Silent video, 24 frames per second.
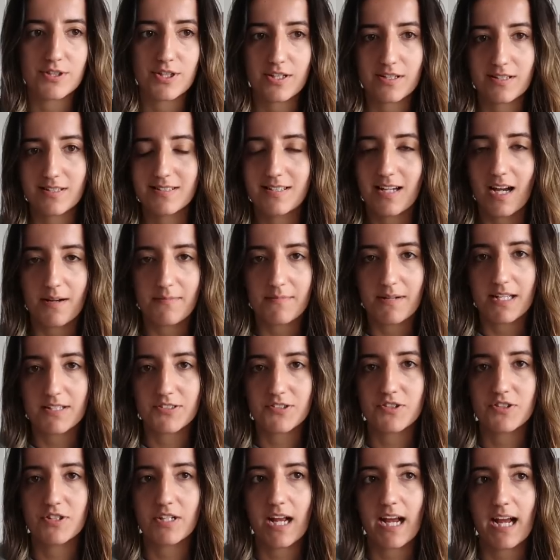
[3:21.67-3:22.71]
took the time
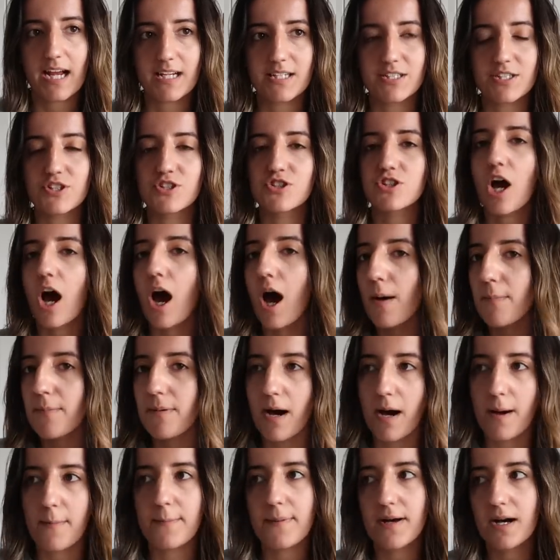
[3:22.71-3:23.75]
yesterday to chop
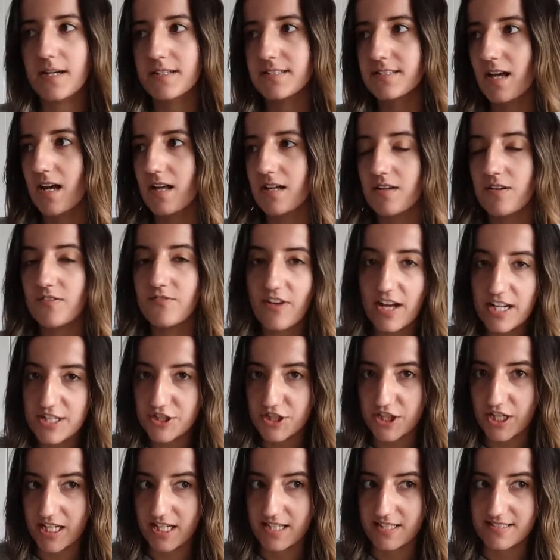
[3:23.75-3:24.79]
up a ton of
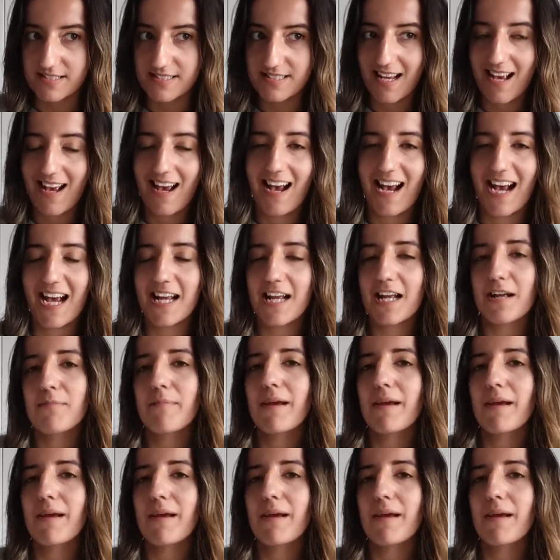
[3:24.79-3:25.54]
veggies and I